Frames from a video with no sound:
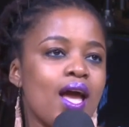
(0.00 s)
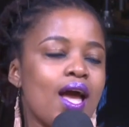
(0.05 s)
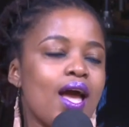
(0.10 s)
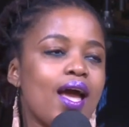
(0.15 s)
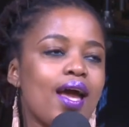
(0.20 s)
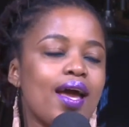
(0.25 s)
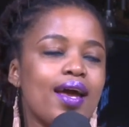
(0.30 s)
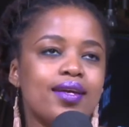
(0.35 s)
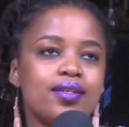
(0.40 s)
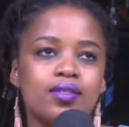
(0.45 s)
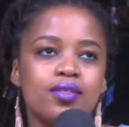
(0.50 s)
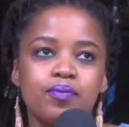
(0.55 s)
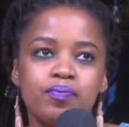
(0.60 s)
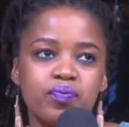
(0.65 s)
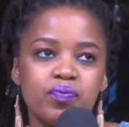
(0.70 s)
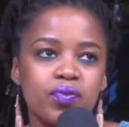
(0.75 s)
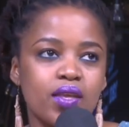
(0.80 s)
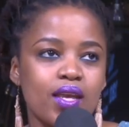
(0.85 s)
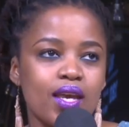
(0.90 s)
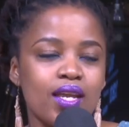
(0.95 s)

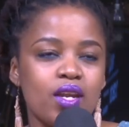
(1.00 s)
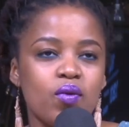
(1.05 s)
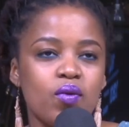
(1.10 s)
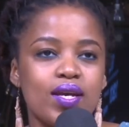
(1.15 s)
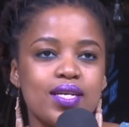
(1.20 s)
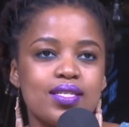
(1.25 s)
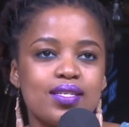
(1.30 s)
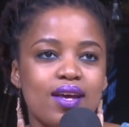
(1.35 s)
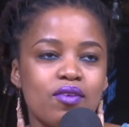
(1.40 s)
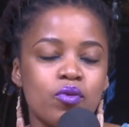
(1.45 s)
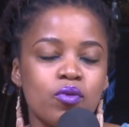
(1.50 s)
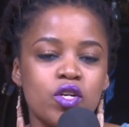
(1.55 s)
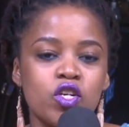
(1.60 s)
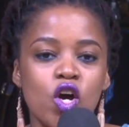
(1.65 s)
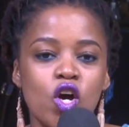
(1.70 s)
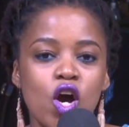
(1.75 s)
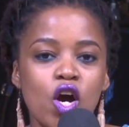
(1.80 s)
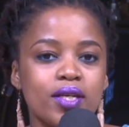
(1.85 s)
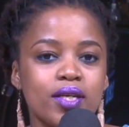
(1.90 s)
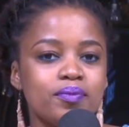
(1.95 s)
And anyways, life went
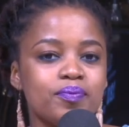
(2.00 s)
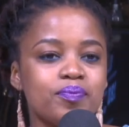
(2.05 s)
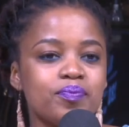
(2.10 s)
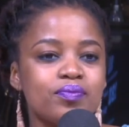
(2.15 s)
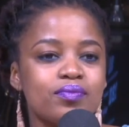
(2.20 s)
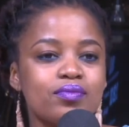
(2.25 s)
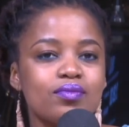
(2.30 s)
on,